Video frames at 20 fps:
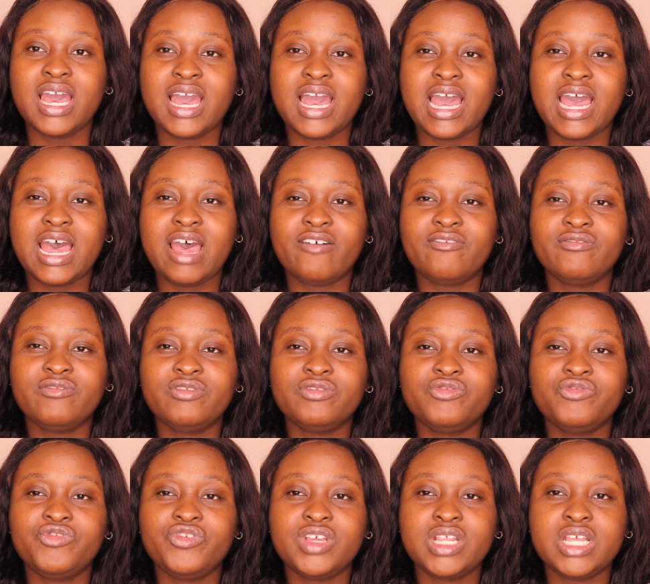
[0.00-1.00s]
I haven't
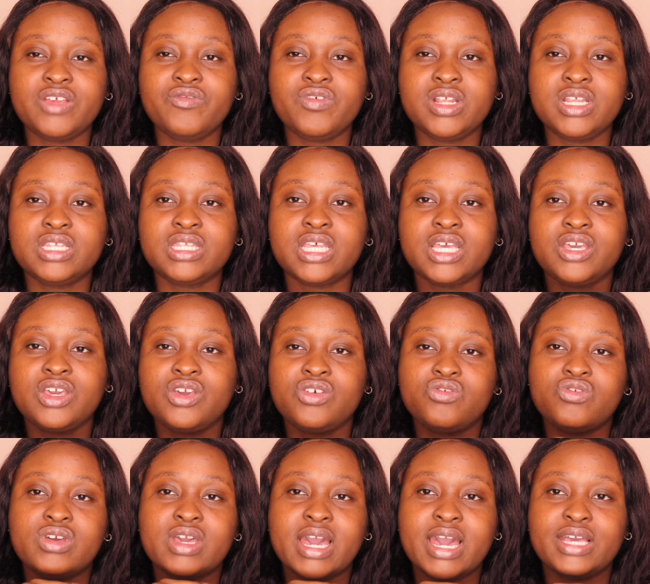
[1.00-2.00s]
really taken you
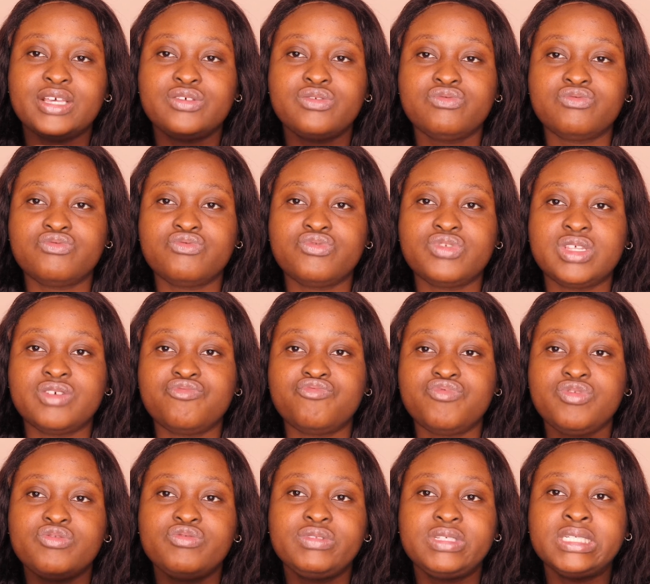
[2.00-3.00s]
guys through the
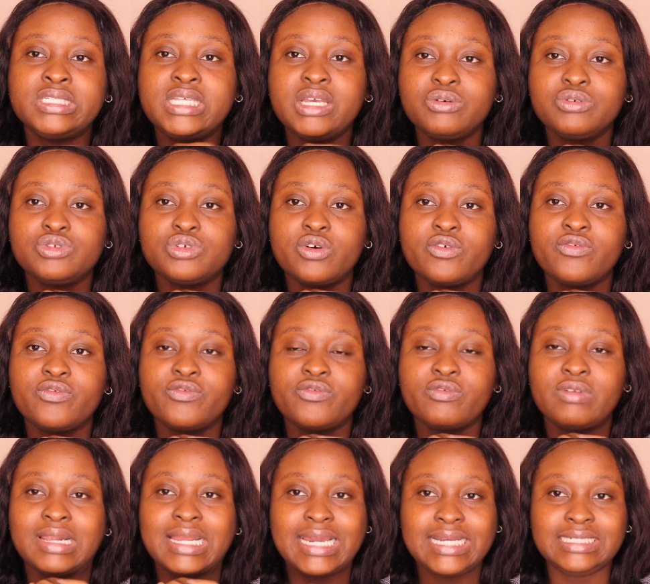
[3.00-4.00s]
real details of
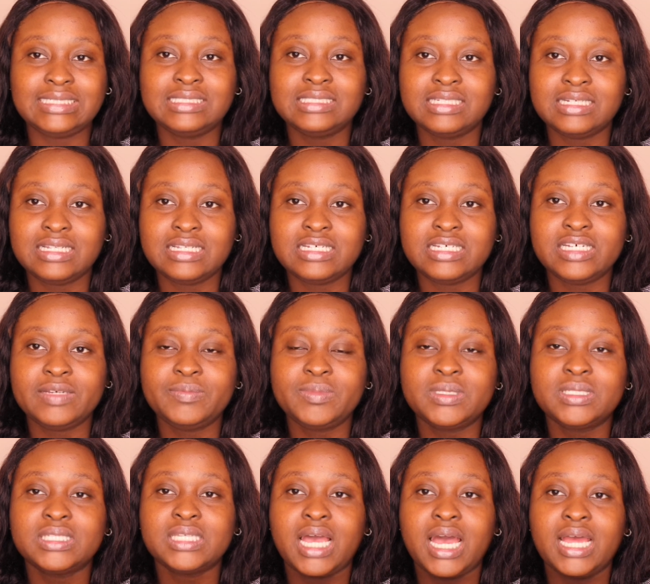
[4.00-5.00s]
lining the
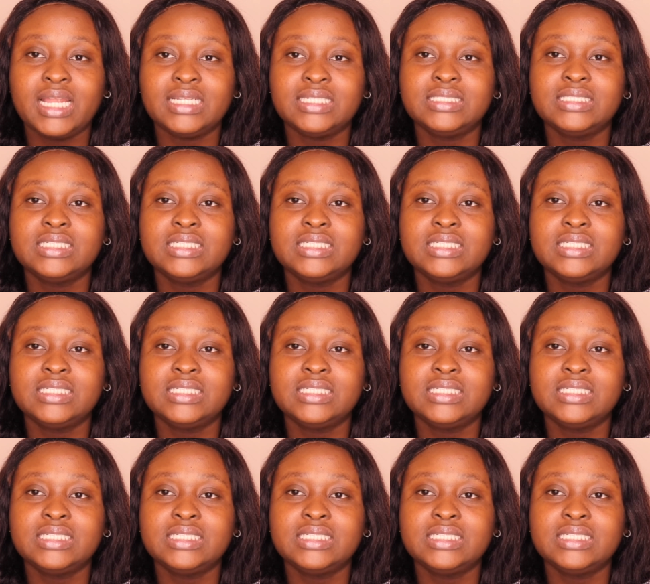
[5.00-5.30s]
lips and